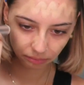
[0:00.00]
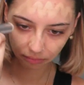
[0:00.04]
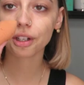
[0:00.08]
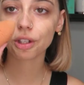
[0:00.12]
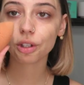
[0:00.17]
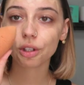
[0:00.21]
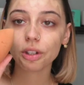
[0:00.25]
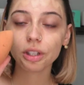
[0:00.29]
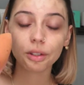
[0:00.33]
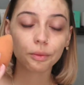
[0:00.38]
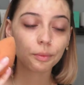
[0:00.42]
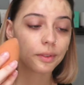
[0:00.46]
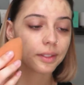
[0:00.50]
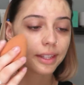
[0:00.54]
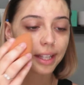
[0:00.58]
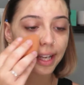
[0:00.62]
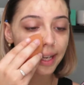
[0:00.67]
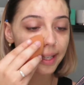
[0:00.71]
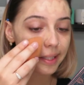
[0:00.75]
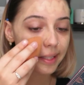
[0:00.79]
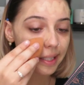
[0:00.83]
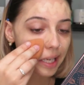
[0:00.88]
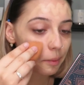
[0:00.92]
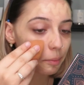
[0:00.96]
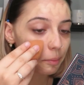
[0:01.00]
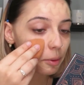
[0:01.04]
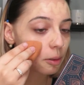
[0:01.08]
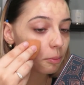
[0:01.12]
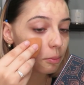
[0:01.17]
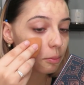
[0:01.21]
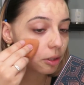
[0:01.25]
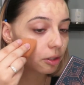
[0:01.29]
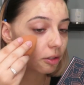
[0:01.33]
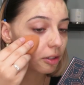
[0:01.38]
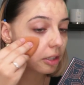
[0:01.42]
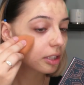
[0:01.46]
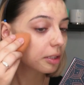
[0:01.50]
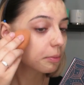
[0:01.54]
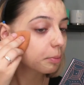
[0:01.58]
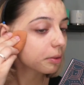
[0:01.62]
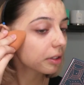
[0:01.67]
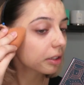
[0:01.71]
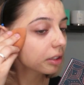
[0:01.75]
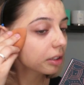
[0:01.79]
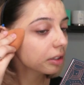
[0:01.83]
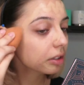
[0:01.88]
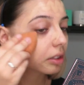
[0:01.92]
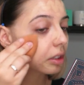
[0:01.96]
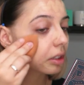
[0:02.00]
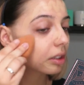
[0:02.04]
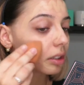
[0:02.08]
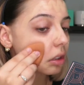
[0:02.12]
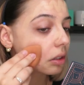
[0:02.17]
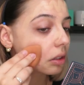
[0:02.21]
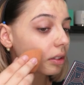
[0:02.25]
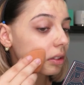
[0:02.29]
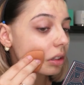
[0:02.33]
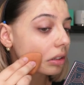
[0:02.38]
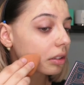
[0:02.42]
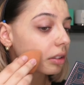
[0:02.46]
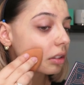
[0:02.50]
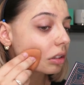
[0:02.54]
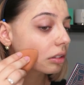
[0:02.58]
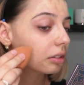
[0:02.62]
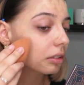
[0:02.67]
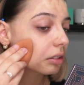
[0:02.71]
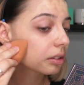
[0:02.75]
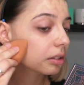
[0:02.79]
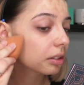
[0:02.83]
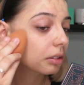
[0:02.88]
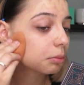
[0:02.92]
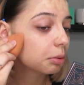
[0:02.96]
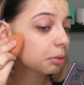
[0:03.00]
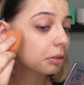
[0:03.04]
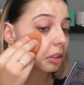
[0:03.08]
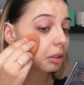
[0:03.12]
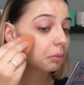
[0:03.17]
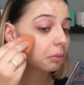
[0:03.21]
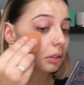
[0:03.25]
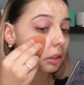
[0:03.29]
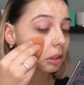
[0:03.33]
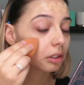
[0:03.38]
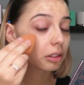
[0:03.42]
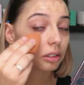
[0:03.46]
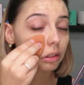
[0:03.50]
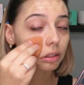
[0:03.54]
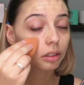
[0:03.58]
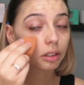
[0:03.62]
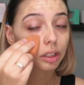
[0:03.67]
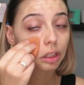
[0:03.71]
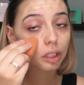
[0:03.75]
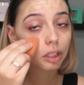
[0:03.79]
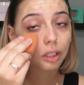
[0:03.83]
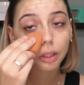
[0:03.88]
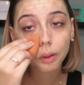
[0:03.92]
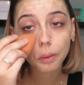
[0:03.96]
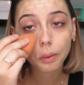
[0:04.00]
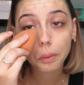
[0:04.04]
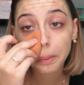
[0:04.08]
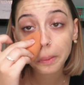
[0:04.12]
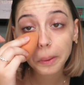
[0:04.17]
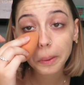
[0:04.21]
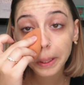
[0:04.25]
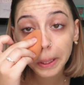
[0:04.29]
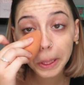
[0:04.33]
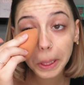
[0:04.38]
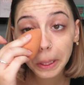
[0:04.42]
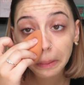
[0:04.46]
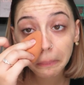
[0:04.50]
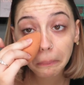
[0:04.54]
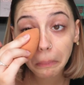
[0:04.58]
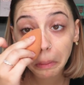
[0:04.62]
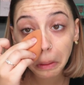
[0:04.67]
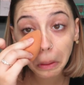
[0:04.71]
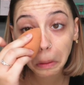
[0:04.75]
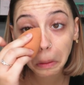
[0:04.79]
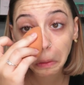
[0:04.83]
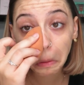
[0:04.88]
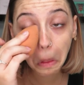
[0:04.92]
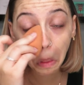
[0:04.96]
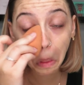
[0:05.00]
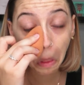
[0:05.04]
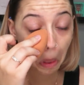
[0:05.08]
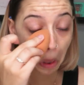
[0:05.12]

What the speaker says: We're gonna go in with a damp beauty sponge and or beauty blender or whatever.